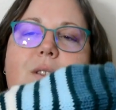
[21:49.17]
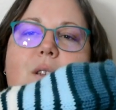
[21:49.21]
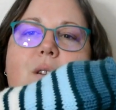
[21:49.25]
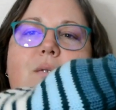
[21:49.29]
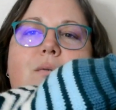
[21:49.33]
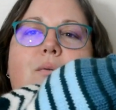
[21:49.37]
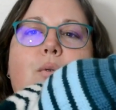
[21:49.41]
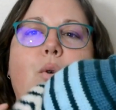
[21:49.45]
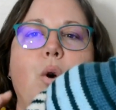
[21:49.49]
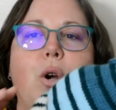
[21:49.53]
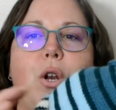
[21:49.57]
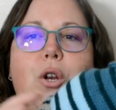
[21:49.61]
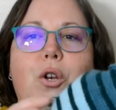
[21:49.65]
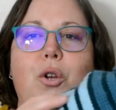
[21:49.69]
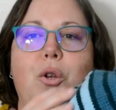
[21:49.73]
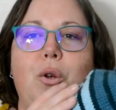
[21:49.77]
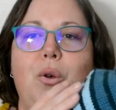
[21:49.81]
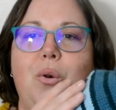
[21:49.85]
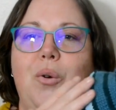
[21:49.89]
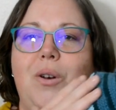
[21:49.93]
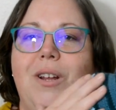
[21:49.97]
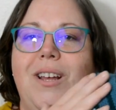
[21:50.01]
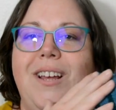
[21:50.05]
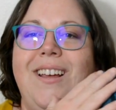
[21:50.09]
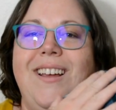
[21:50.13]

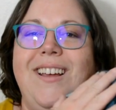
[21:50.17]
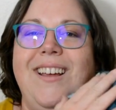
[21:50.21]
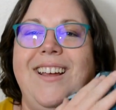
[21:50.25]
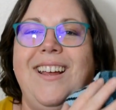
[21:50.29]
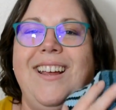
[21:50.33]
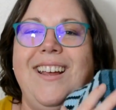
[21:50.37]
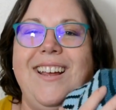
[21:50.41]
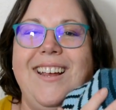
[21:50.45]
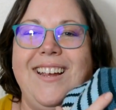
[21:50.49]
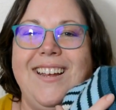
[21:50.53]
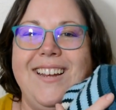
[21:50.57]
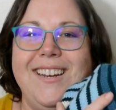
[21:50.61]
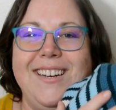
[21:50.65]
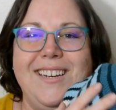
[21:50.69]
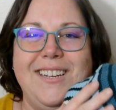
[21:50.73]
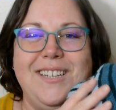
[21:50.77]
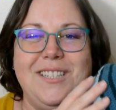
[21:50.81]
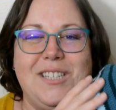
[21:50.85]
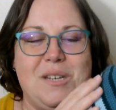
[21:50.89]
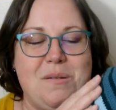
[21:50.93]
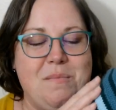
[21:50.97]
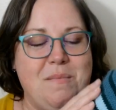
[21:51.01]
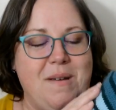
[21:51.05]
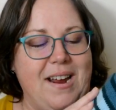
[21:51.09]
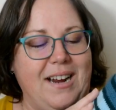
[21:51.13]
fortitude in
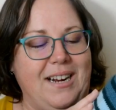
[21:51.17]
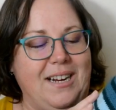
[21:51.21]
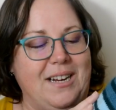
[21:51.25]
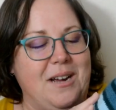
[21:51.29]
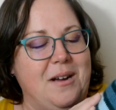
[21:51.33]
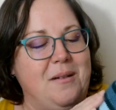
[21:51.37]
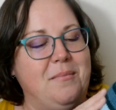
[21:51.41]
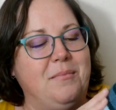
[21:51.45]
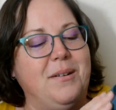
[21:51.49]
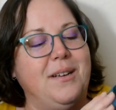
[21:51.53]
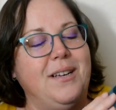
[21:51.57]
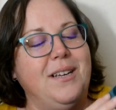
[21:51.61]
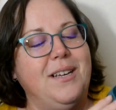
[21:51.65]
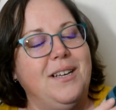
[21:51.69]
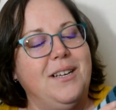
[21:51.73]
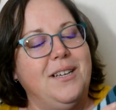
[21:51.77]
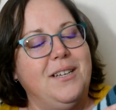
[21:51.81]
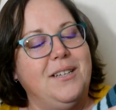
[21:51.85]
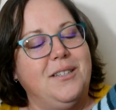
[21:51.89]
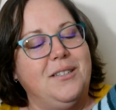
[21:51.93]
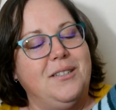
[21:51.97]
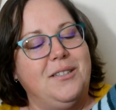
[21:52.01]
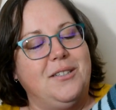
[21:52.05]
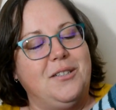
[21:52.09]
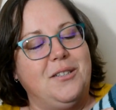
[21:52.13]
its makeup.
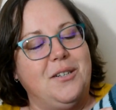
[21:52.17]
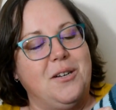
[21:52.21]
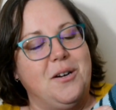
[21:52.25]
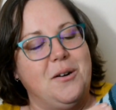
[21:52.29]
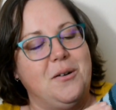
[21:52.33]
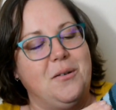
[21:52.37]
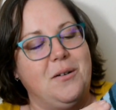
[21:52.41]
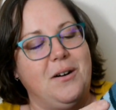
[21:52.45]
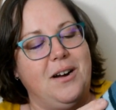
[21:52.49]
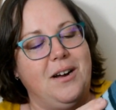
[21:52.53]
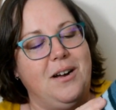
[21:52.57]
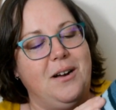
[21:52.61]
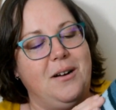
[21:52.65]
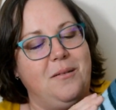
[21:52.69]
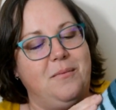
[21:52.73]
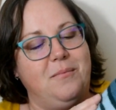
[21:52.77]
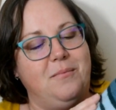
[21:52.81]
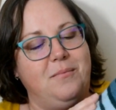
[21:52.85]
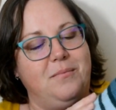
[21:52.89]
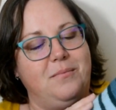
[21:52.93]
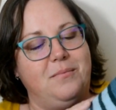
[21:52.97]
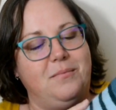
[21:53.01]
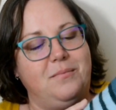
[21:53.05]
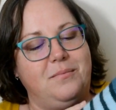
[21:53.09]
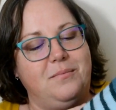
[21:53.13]
So,
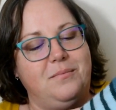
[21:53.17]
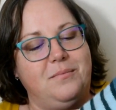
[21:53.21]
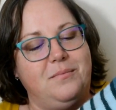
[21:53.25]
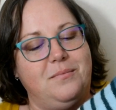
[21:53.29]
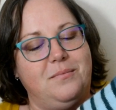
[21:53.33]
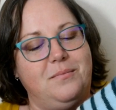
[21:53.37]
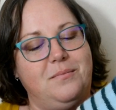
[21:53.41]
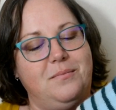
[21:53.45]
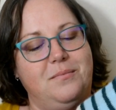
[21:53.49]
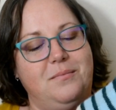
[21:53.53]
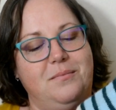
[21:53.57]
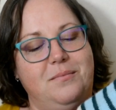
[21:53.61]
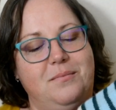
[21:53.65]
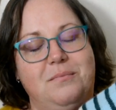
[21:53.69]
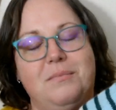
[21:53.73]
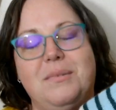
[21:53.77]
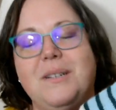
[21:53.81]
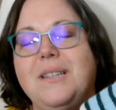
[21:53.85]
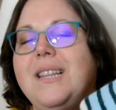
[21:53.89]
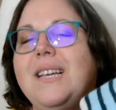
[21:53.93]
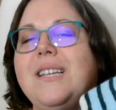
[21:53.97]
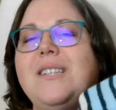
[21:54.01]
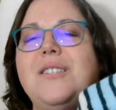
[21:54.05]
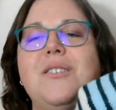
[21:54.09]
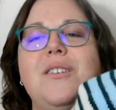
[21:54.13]

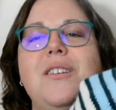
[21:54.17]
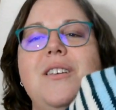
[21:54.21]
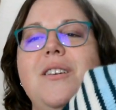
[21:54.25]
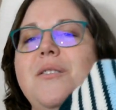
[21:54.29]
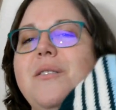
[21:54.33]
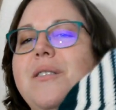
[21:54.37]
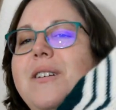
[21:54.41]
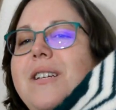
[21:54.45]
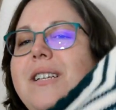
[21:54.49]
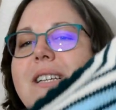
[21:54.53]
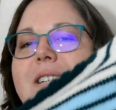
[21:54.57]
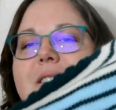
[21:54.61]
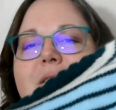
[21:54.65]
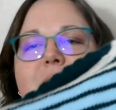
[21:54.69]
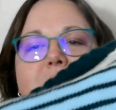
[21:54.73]
but that's, you know, it's